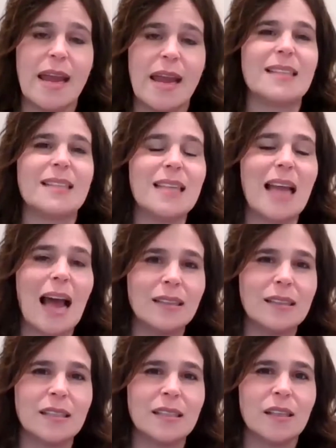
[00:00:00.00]
It's
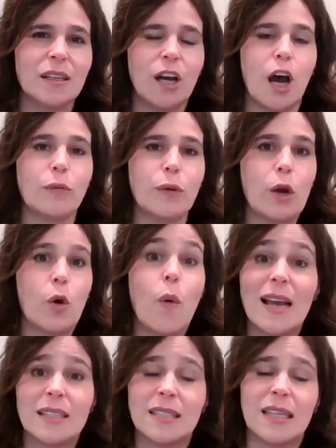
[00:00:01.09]
not a
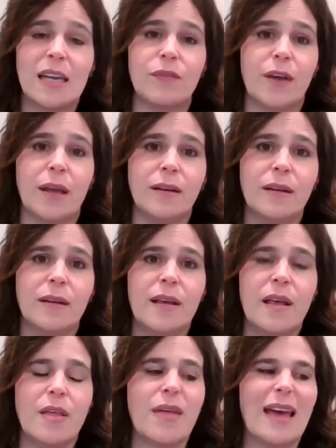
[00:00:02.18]
request even
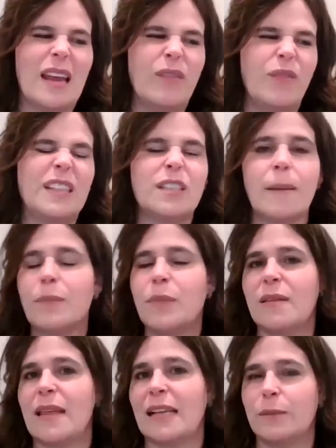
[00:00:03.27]
that if it's
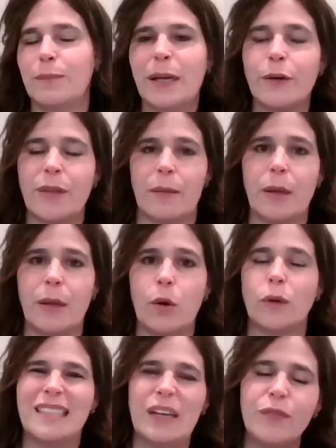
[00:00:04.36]
something that's bigger than me
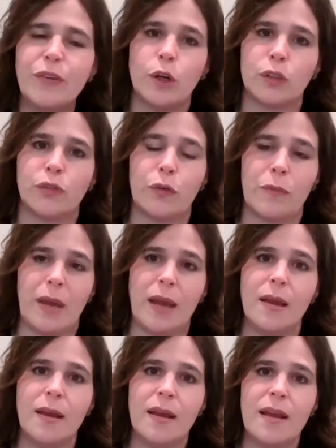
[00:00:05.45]
or difficult for
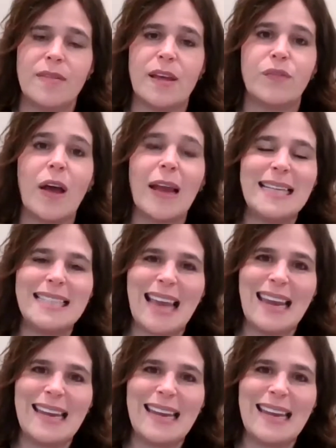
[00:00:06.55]
me, that if I say